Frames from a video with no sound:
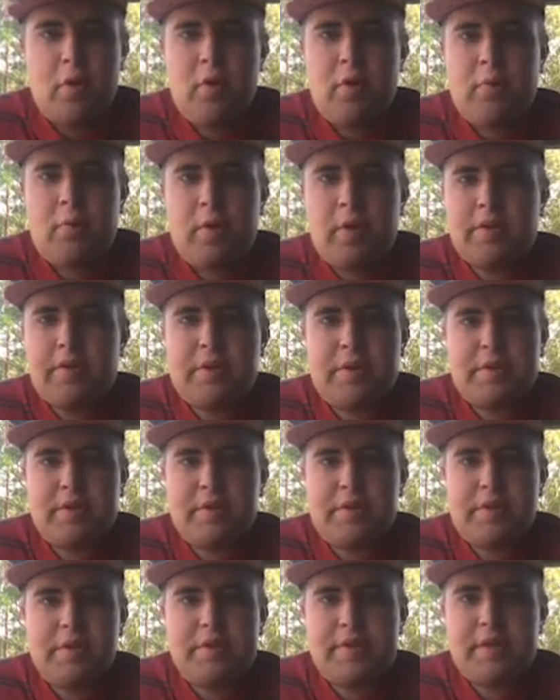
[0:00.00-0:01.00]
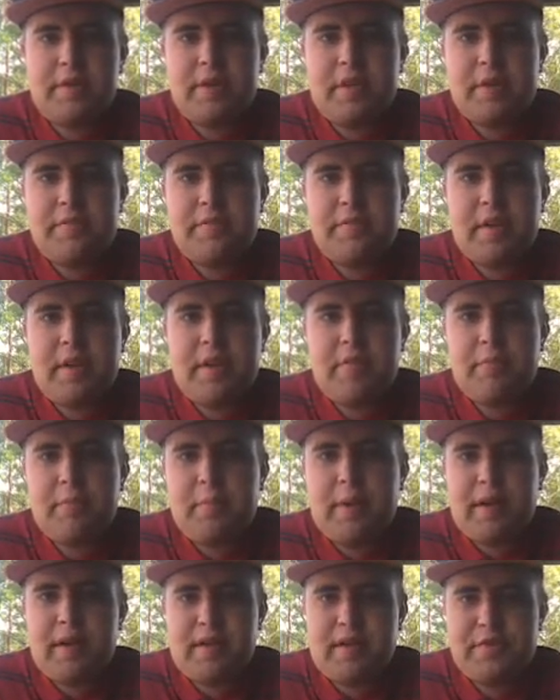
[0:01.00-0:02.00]
well done to Sydney FC for
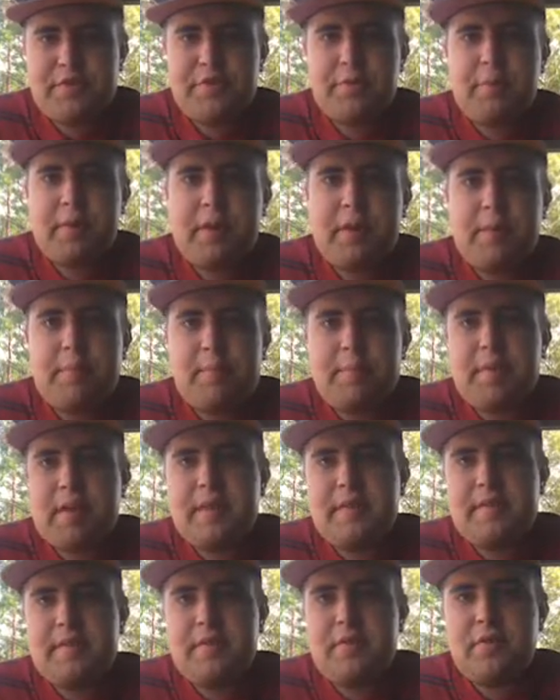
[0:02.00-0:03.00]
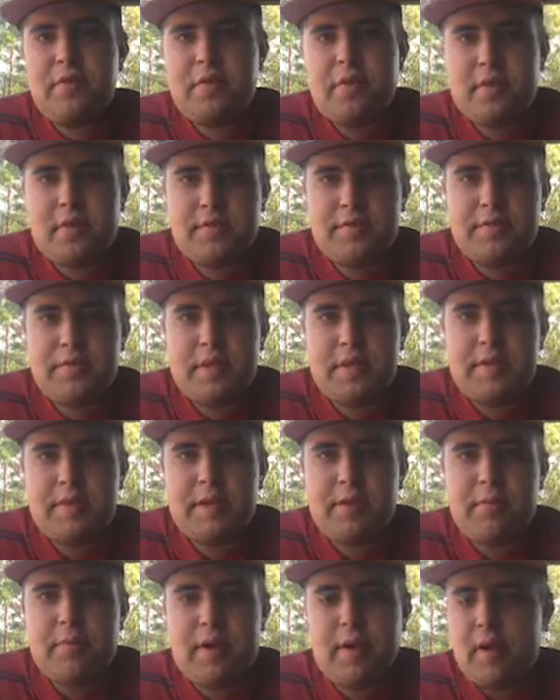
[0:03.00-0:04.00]
making this win up against the Newcastle Jets
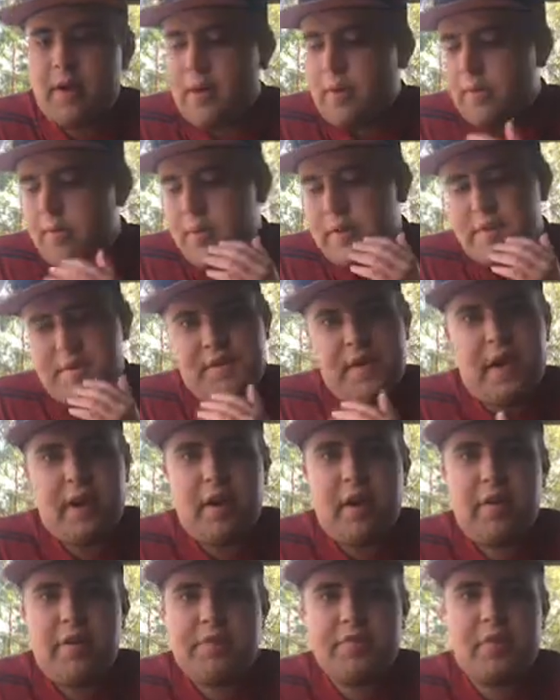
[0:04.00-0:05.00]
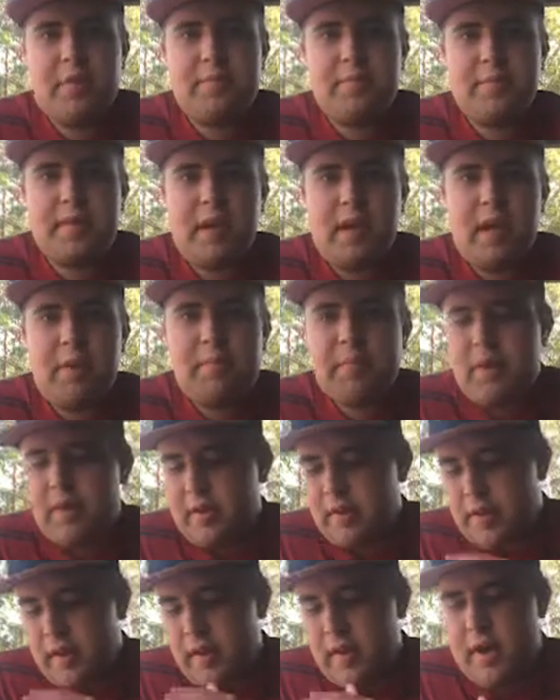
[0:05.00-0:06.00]
anyway, because they are a top team,
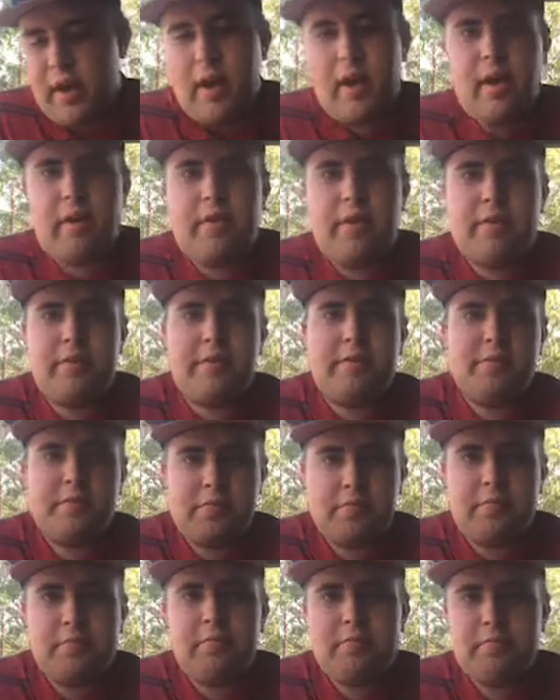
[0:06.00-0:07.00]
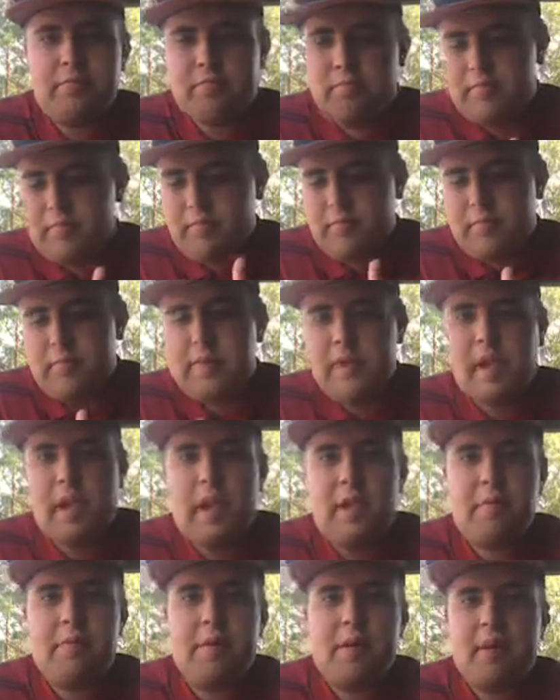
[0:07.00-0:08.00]
they are a good
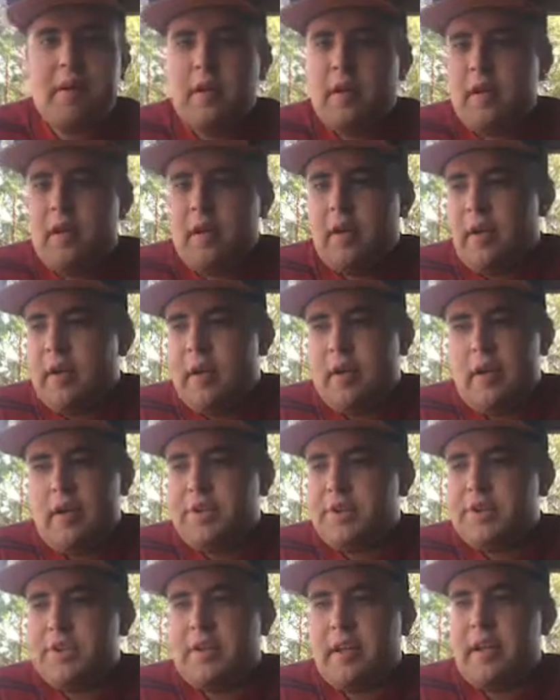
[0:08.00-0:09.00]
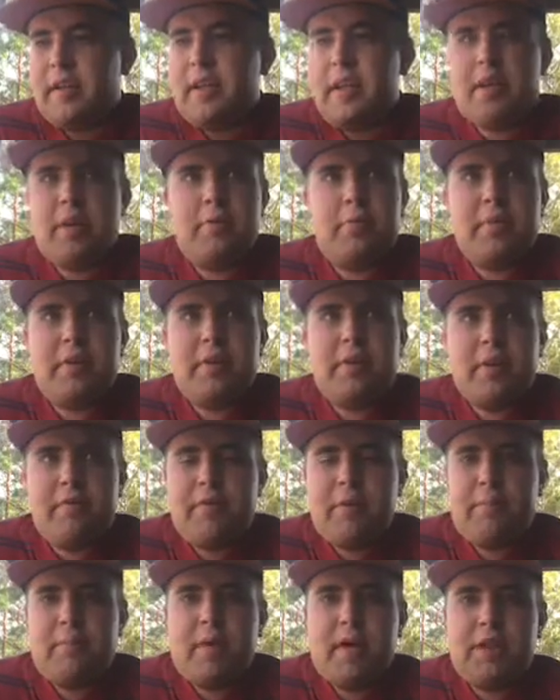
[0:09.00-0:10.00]
team, and I just think they can win
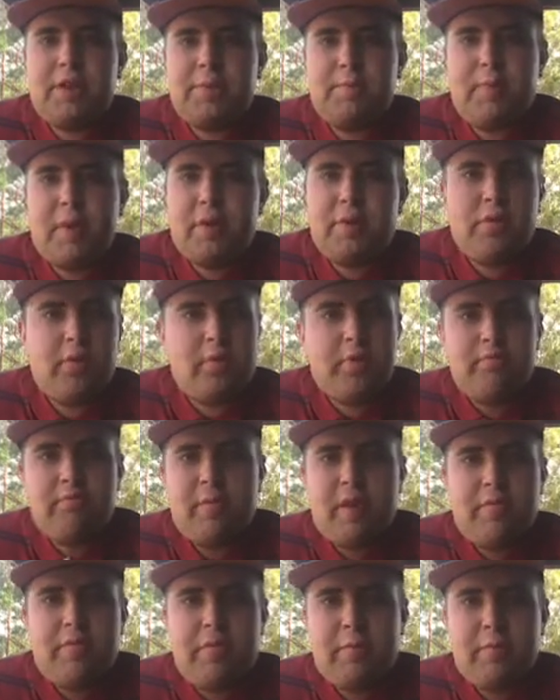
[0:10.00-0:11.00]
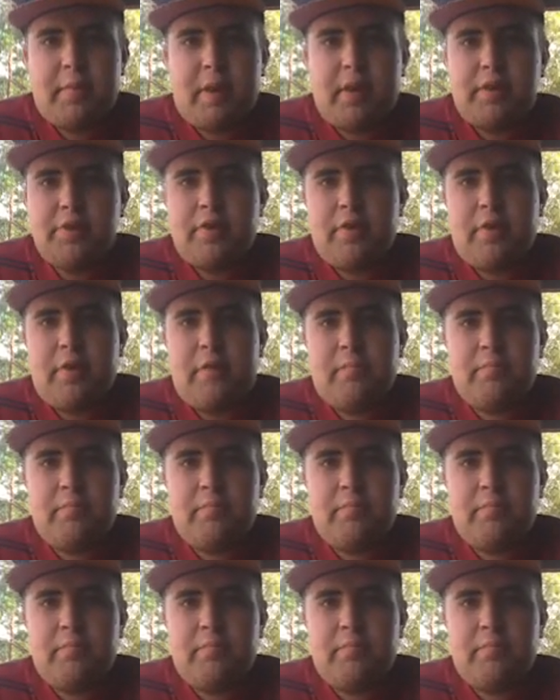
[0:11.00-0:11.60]
every match, but not every match though.